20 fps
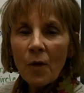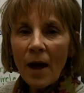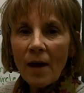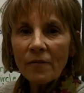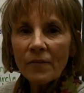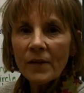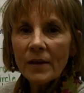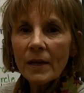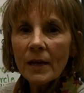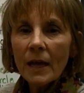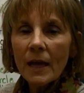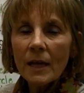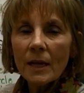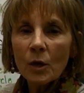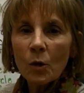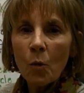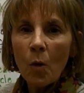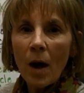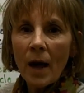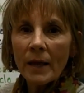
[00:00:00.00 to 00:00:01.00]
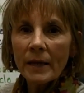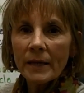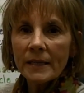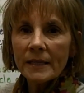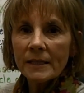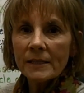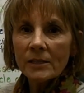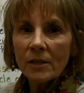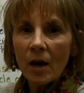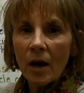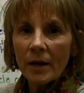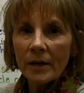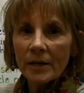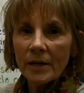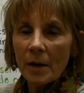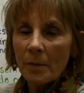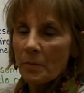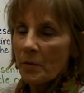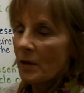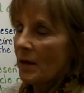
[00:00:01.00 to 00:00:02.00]
Graphing inequalities on a
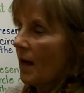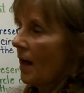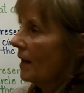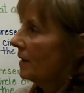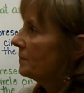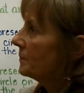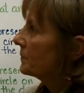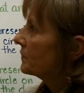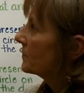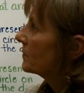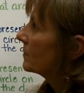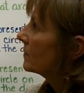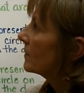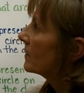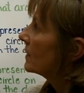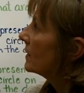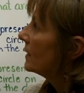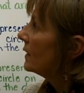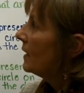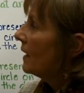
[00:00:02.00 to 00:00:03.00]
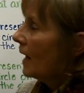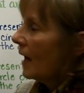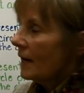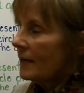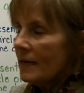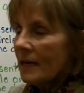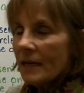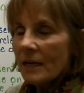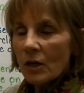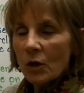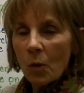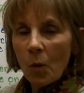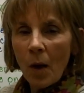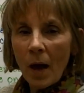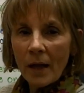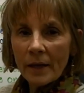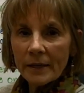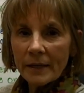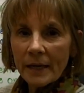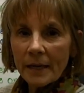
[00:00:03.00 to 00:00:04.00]
number line. An
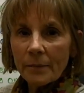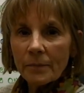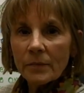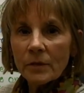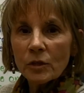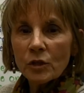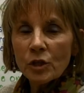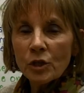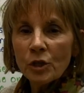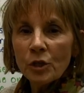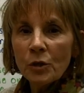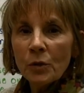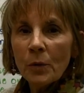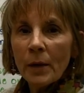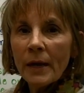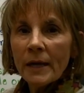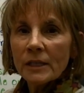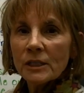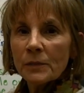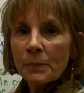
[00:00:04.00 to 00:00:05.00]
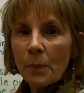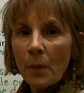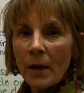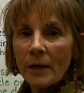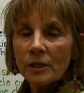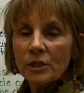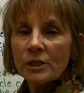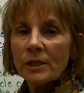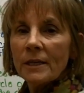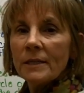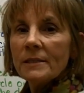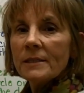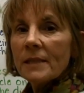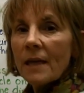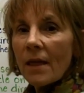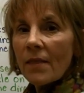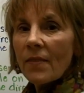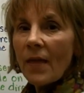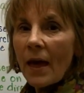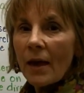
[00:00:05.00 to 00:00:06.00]
inequality, two
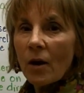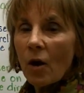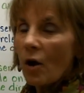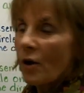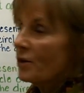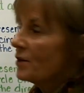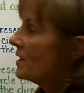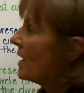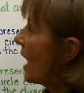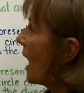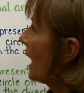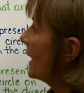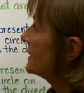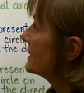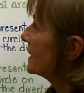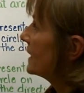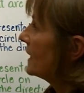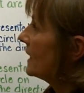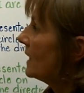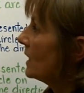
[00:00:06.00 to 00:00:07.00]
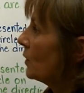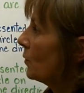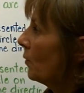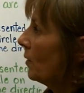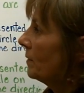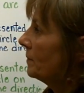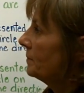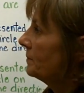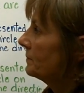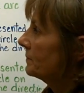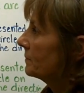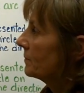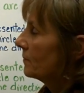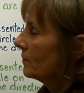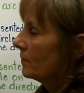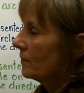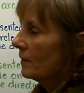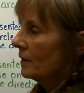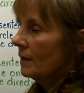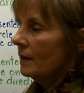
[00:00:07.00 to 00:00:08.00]
expressions that are not equal.
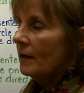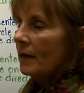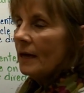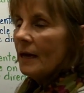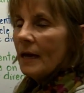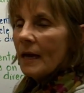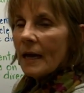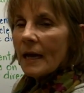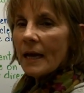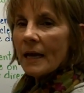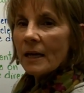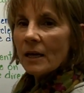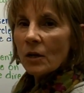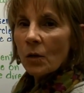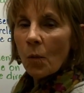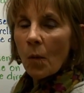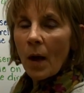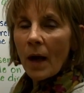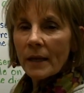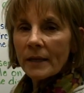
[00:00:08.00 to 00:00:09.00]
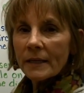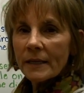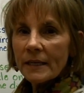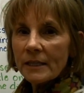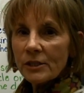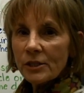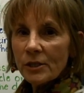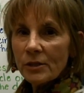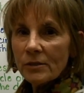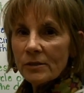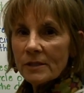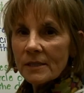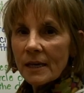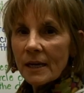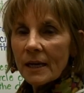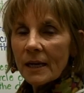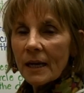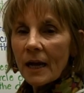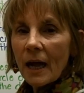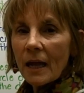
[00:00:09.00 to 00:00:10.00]
Inequalities
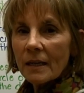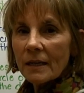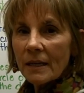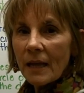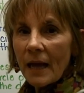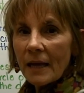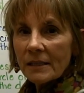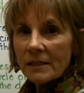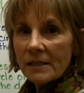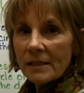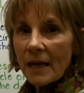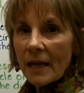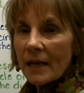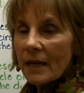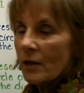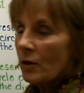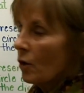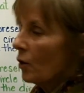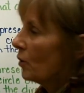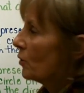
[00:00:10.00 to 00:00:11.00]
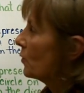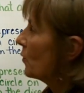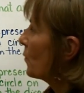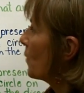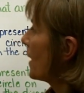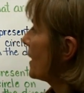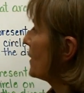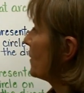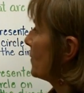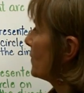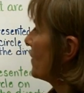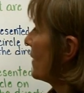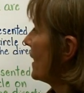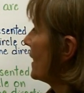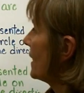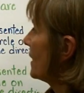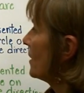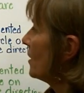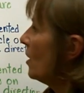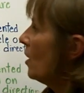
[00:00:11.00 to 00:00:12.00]
using less than or greater
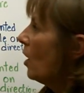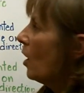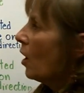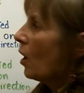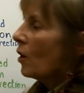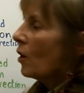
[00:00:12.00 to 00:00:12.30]
than